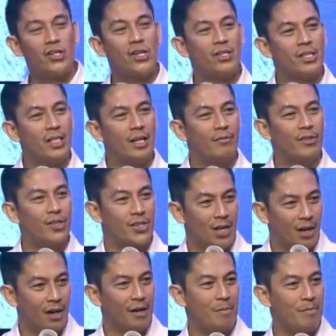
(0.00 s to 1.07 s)
urgency of the
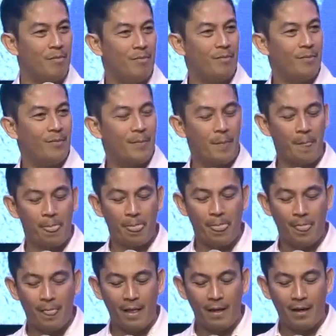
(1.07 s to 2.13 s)
time.
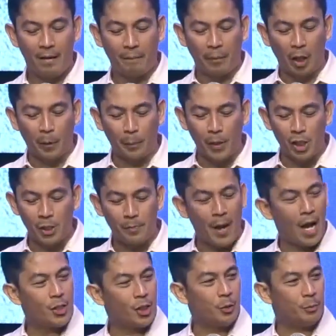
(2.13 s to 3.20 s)

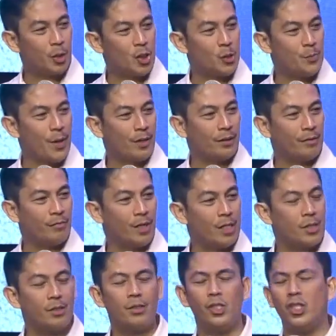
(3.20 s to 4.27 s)
Purpose, passion, perspective.
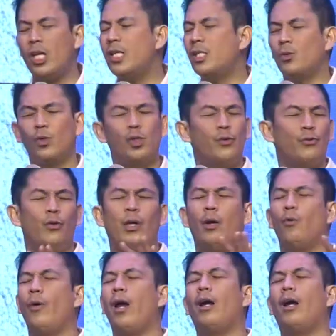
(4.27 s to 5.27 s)
That's Jesus was fully